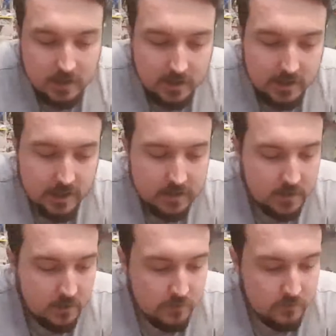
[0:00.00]
Yeah,
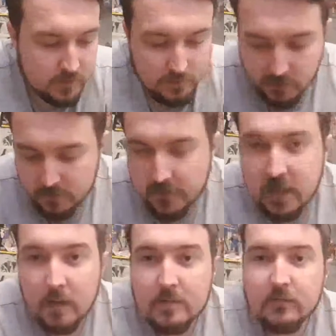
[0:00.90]
so some nice
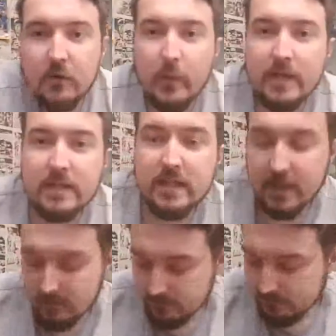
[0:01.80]
pickups for a Wednesday.